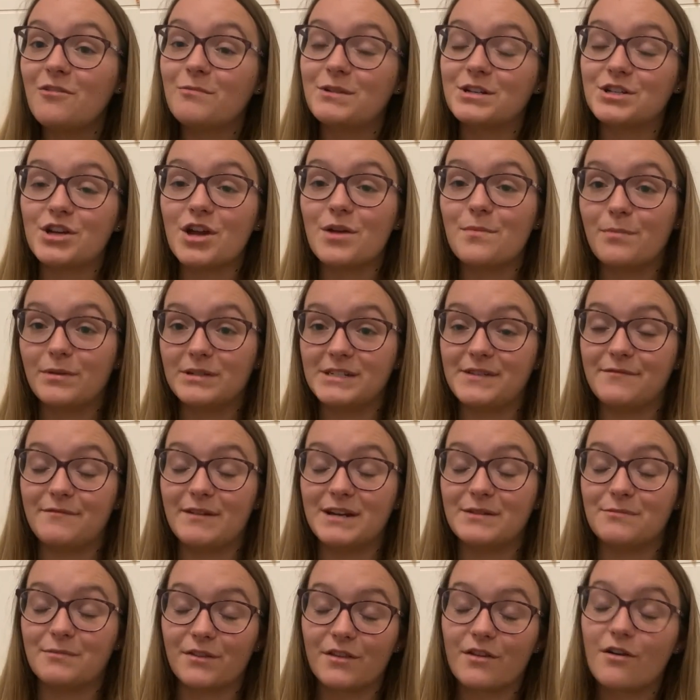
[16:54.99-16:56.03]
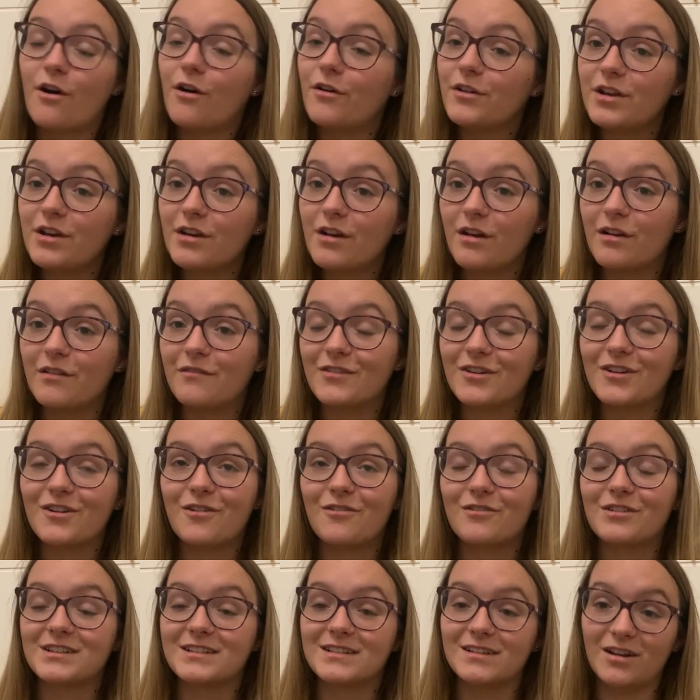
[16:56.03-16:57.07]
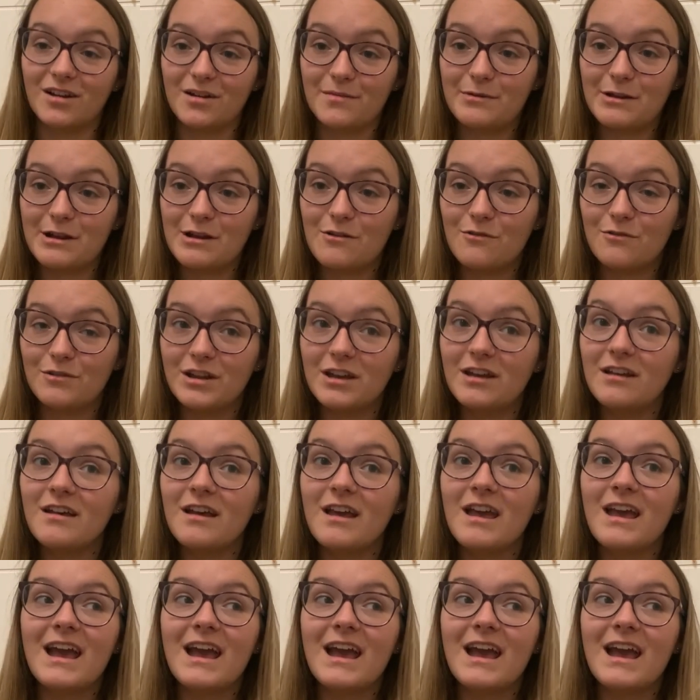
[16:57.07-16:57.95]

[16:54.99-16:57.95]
which I buddy read with Connor over at Connor's Library Corner.